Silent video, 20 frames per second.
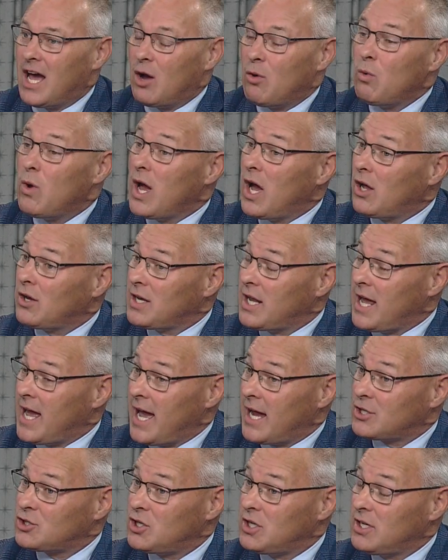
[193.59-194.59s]
Well,
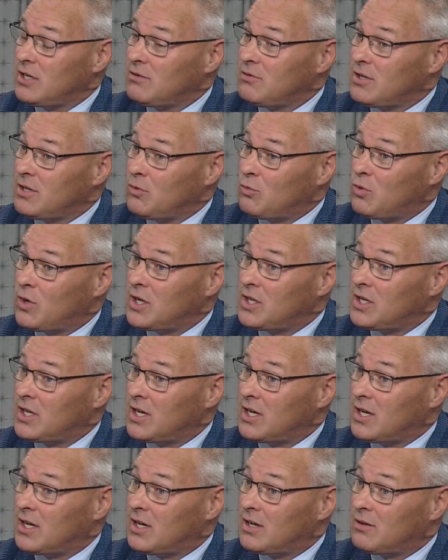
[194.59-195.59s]
actually, when
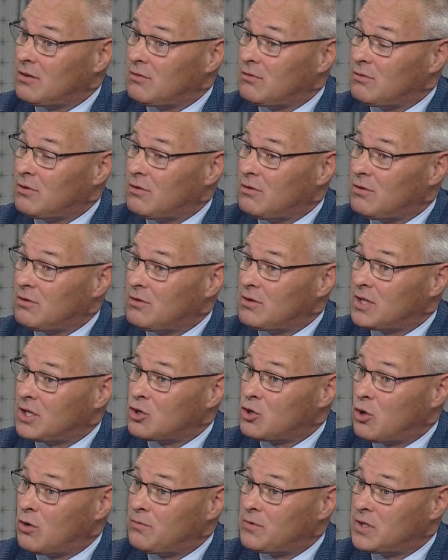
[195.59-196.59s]
the
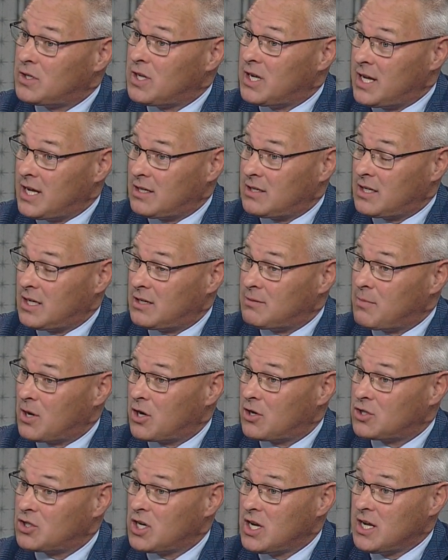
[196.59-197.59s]
COVID hit in
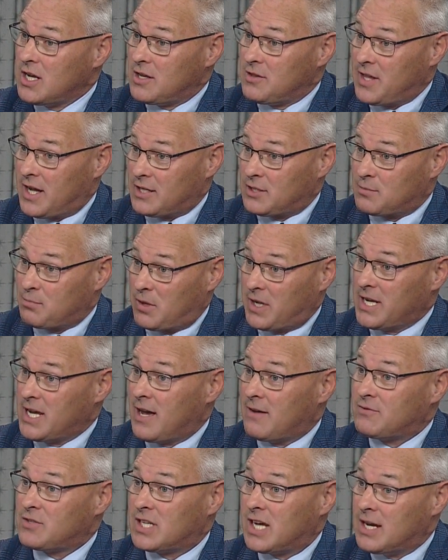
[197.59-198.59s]
March, that's
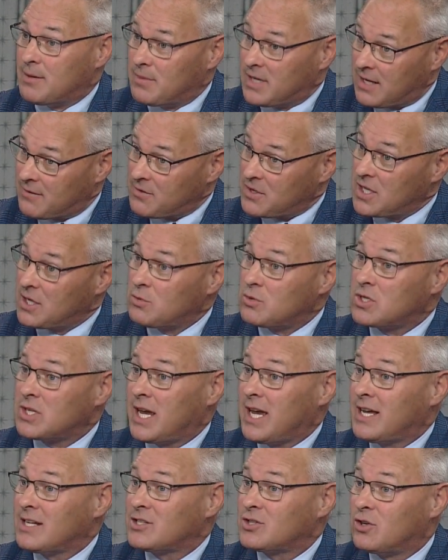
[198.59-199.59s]
playoff time and everything was
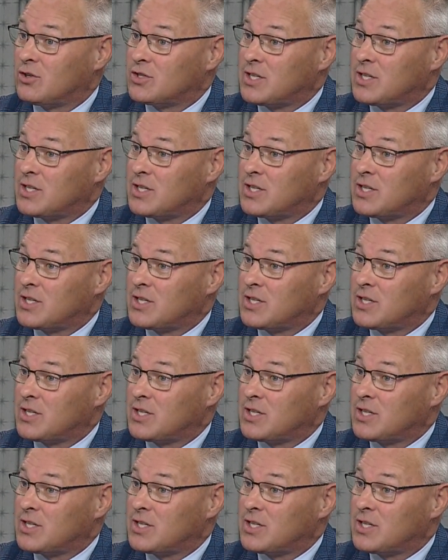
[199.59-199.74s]
canceled.